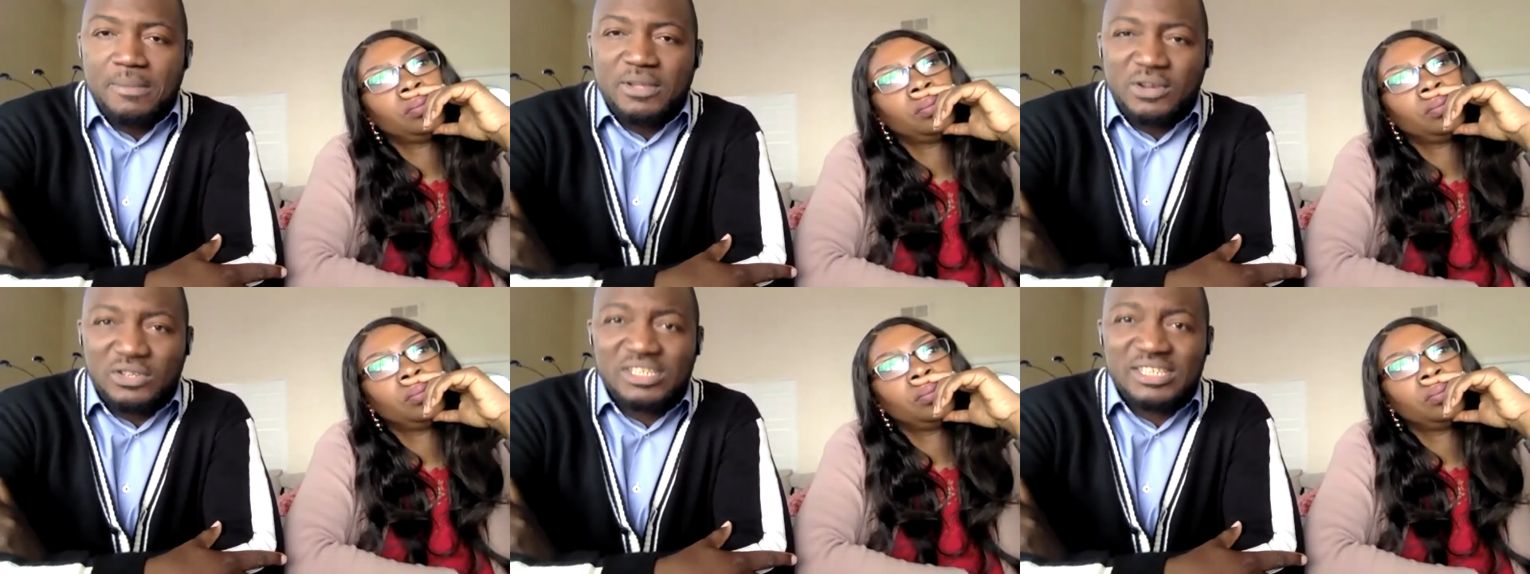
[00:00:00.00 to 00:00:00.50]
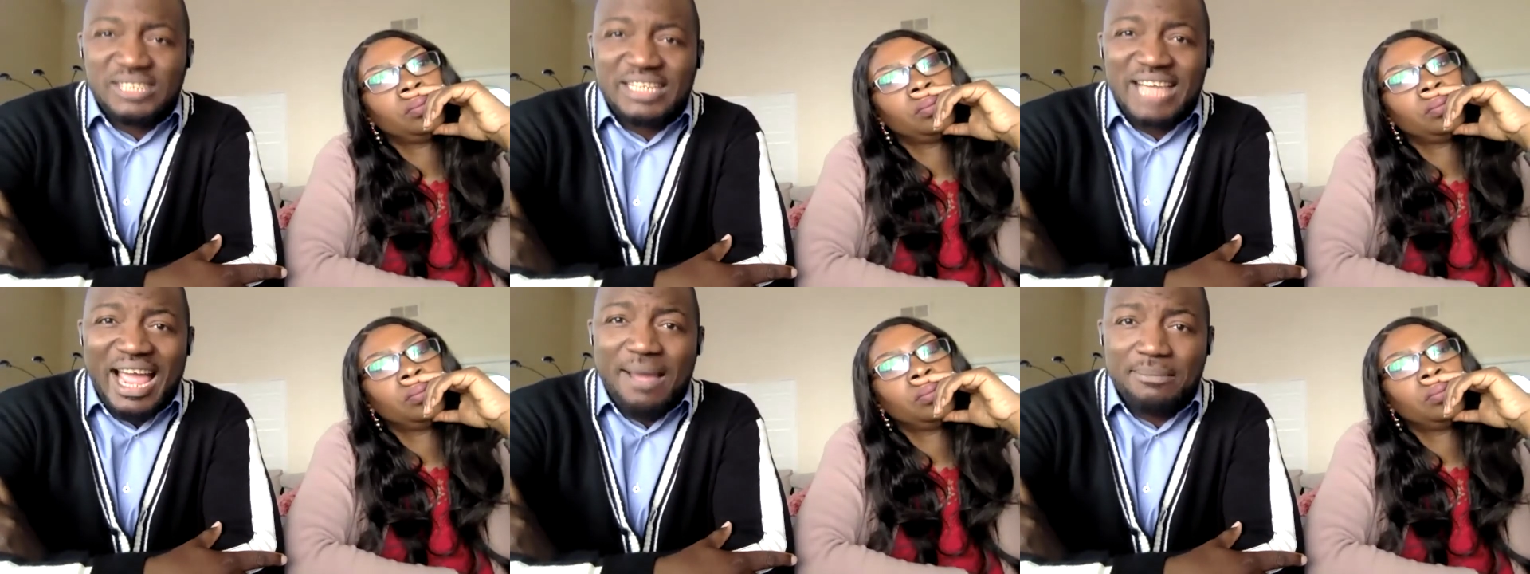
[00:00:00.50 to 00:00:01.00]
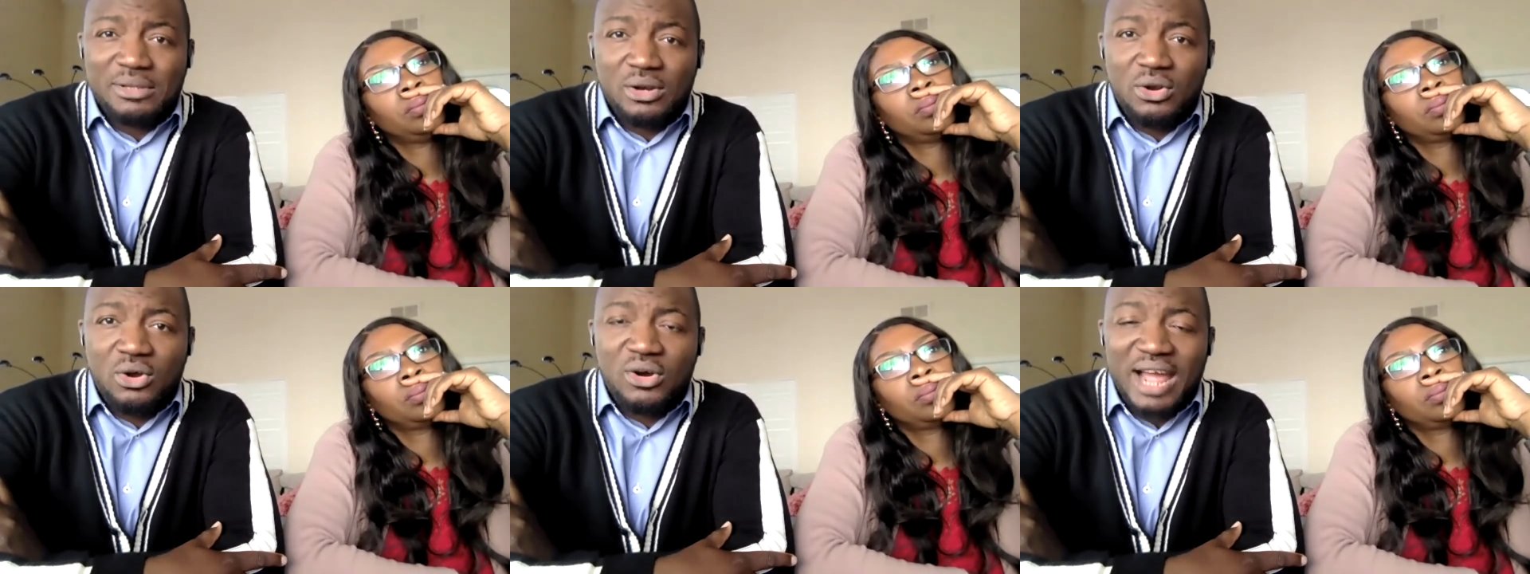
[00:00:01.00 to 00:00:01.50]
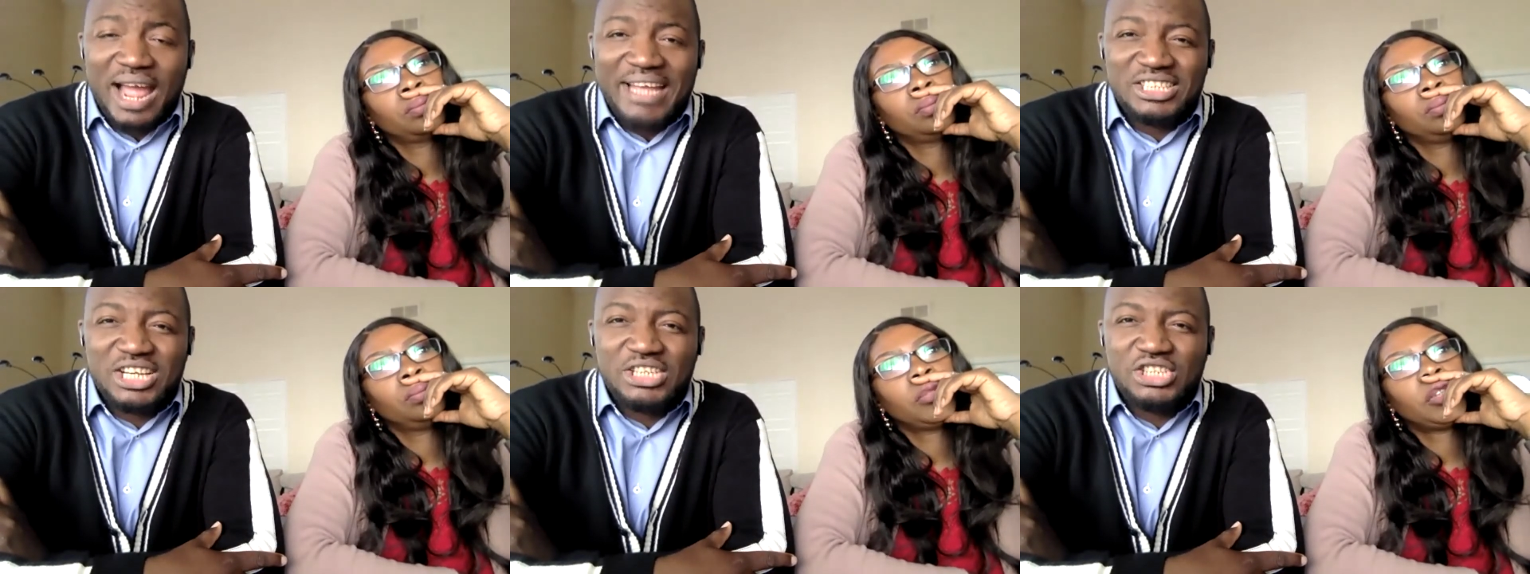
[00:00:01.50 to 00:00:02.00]
Speaker 1: Because he says, I am the Lord,
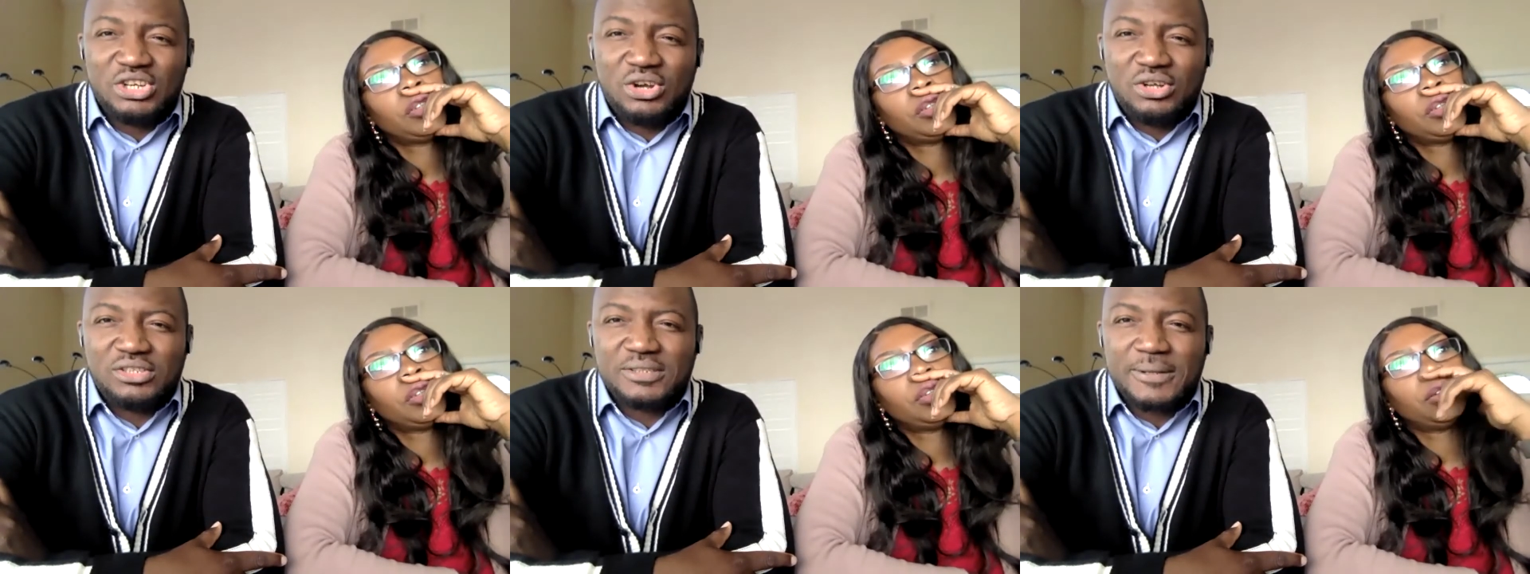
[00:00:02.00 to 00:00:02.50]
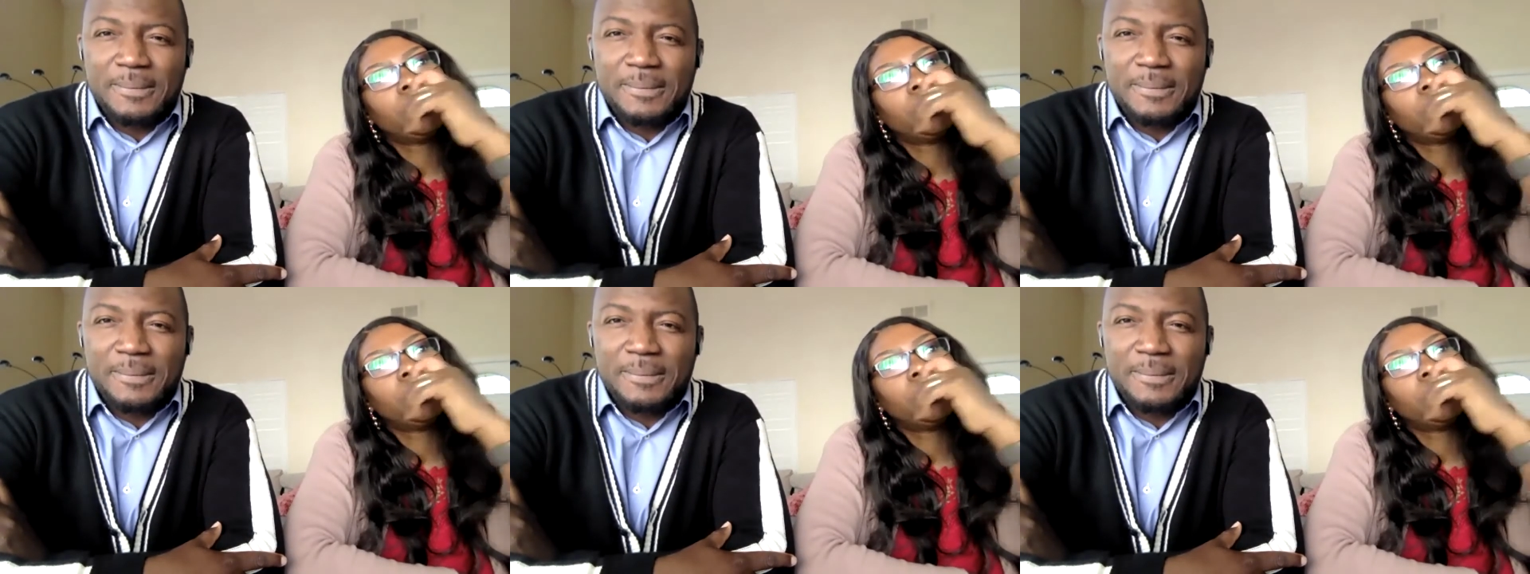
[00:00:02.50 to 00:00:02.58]
I change not.